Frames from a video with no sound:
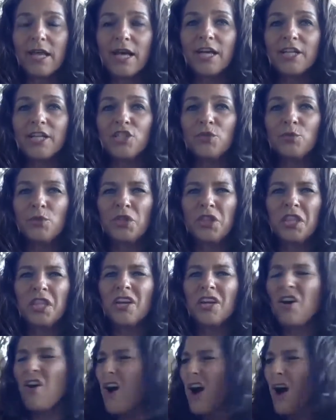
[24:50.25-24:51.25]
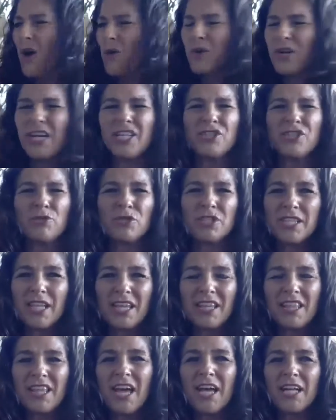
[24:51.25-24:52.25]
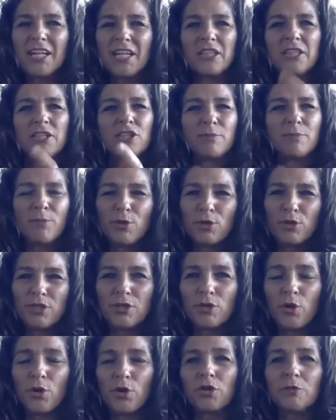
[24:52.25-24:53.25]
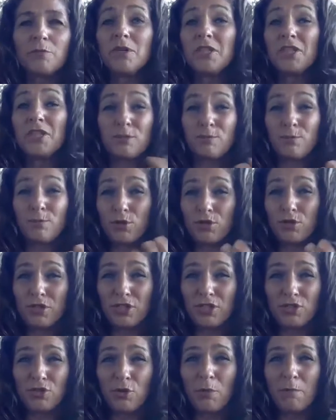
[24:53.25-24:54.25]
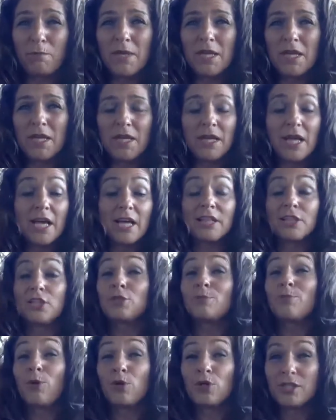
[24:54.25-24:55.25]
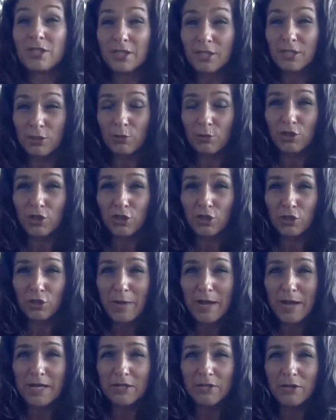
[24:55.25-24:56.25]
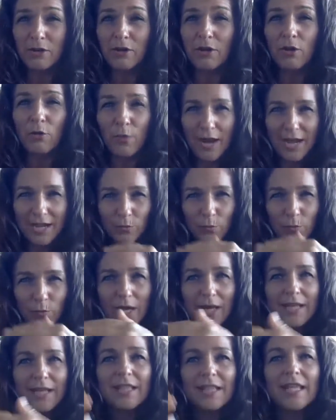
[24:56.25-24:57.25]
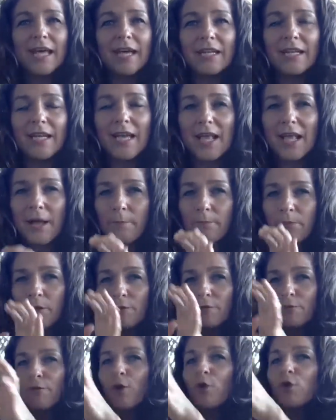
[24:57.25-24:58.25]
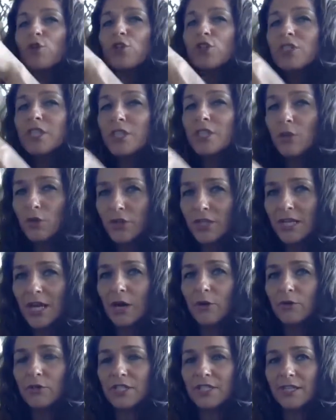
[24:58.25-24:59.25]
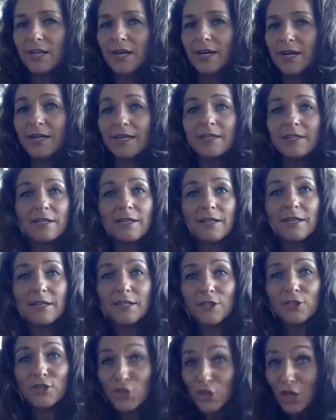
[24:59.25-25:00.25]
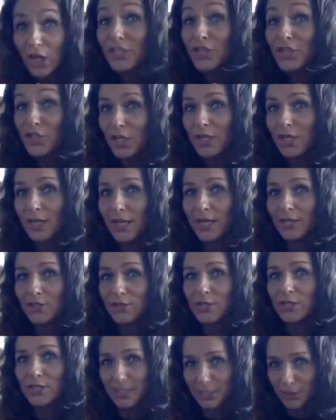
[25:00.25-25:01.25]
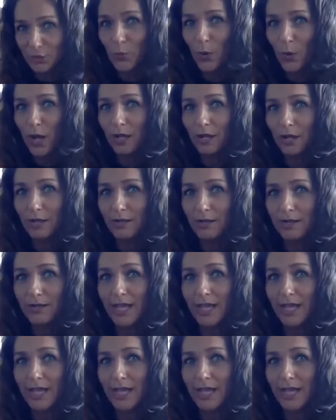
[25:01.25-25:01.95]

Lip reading: And you would think, oh, how can you say that? And this person hurt me. This person is so mean. This person is so judgmental, right? We are in that focusing on the outside judging actually as well.